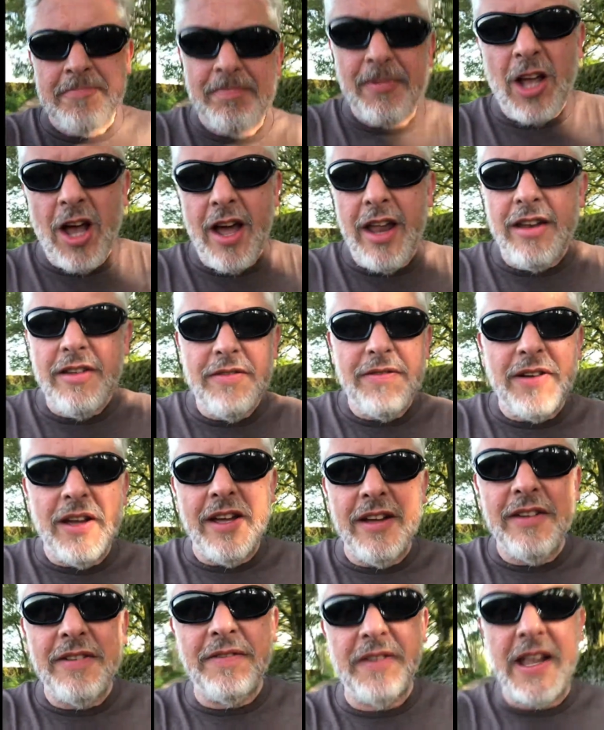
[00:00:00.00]
kind of
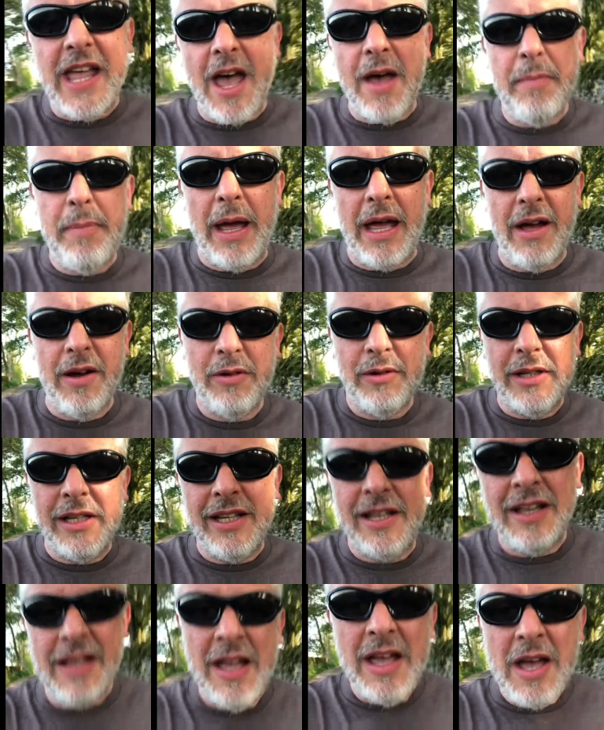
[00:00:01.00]
forget about,
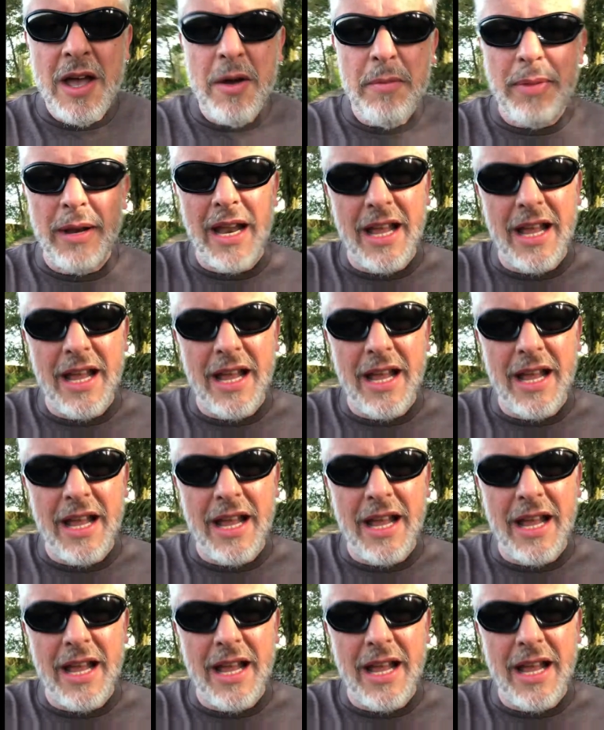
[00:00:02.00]
but